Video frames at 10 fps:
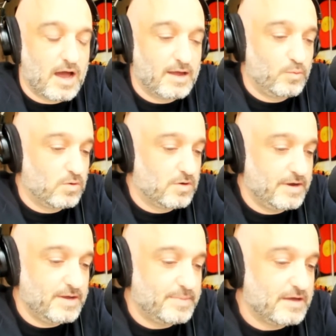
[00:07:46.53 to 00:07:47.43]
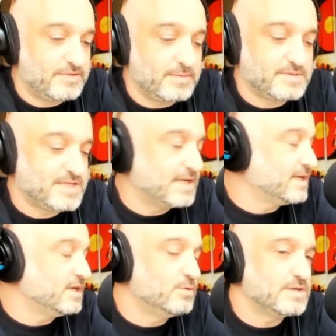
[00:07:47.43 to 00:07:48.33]
I worry about them
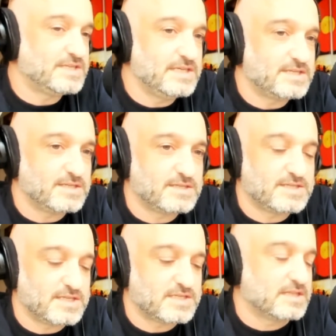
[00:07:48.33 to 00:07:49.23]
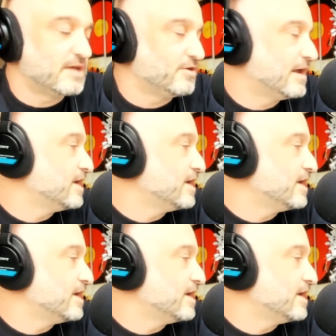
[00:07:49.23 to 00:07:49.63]
sending you a cease and desist letter,